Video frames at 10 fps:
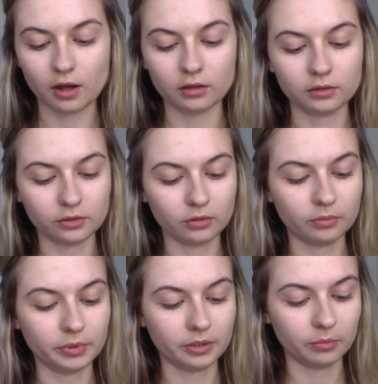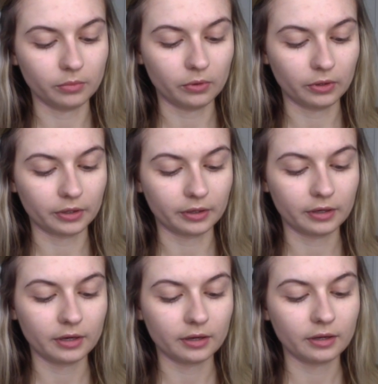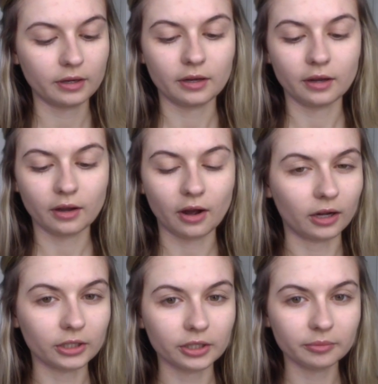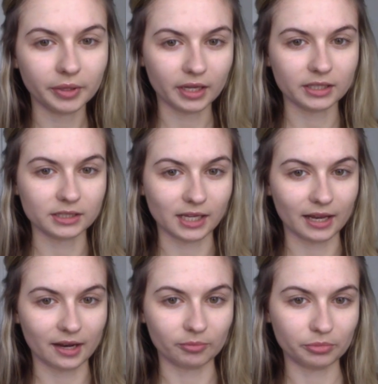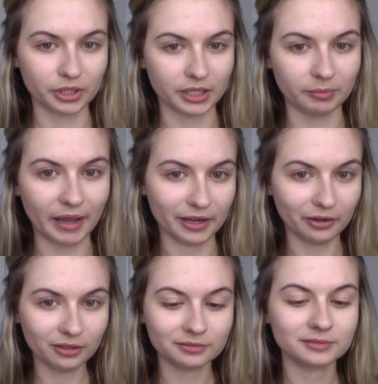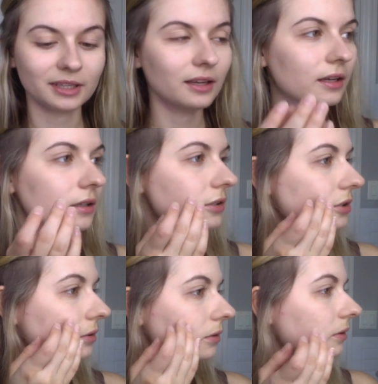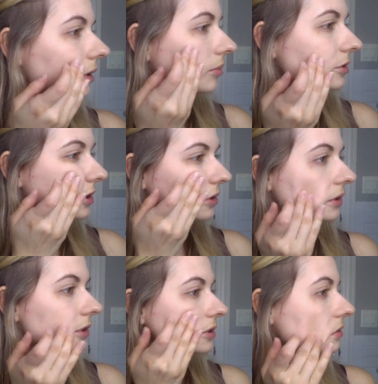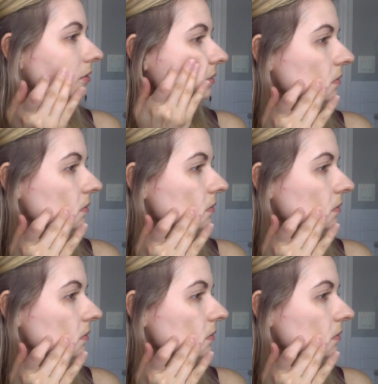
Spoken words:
a little bit more color because I am pretty pale. So I'm just going to